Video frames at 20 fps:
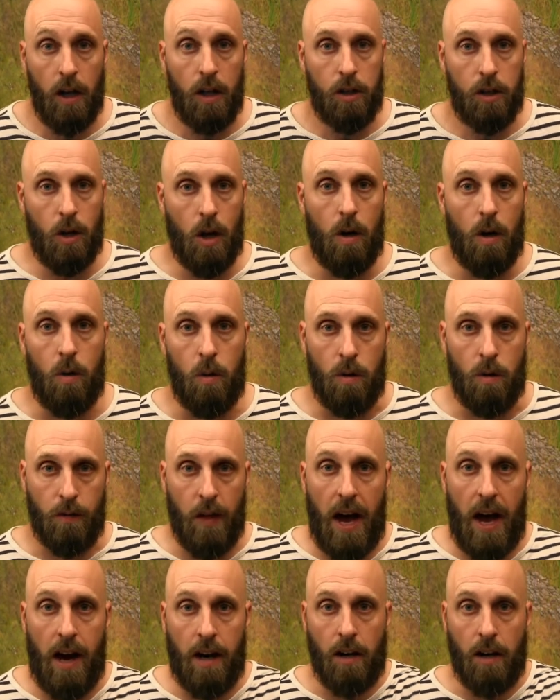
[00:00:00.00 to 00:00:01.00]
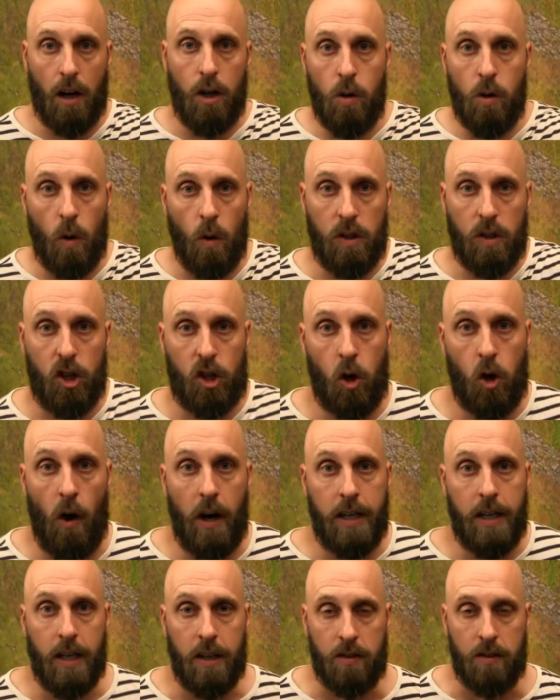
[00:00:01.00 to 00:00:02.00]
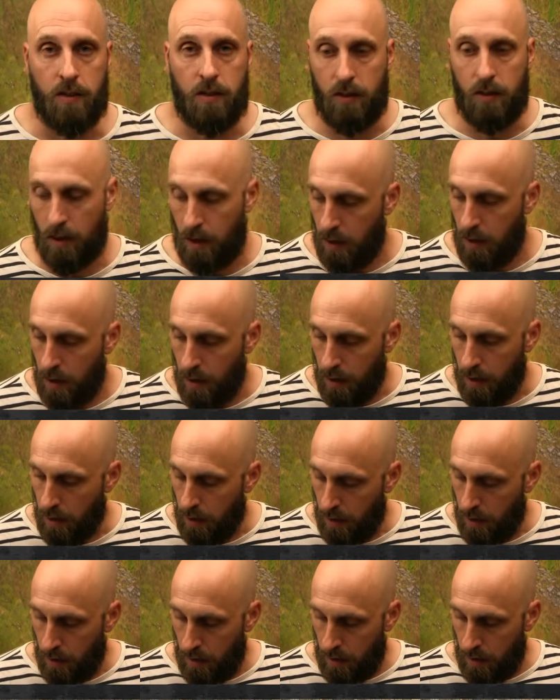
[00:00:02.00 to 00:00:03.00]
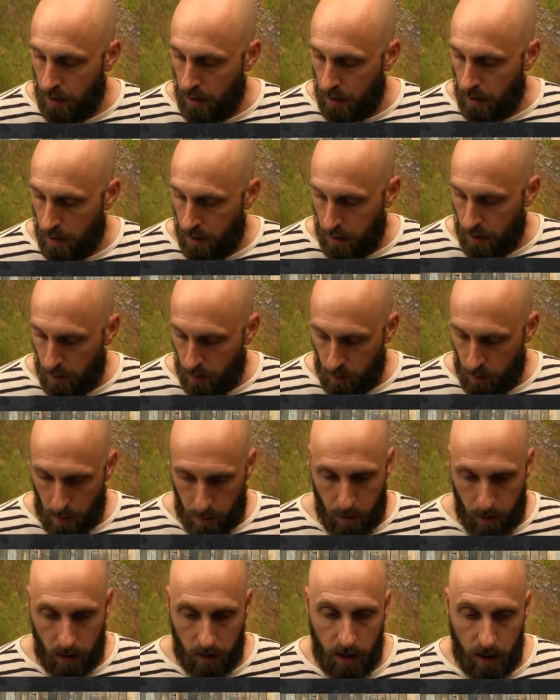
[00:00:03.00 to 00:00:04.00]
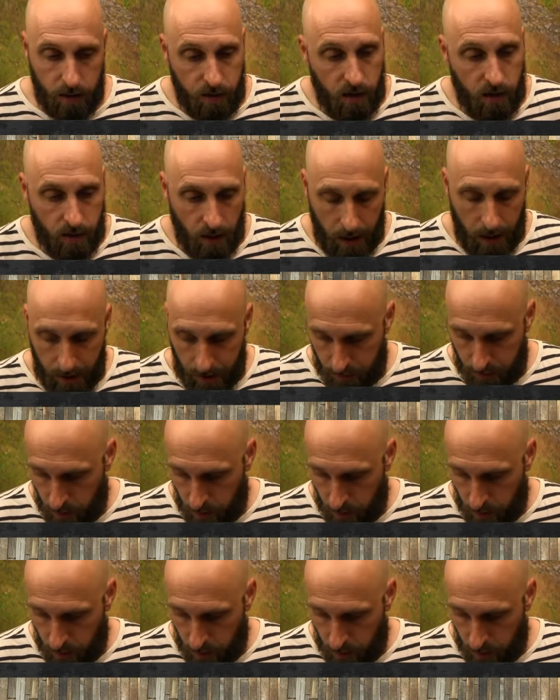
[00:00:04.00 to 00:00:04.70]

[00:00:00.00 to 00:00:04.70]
"You, there, are you going to join us?" Rebuna lifts his eyes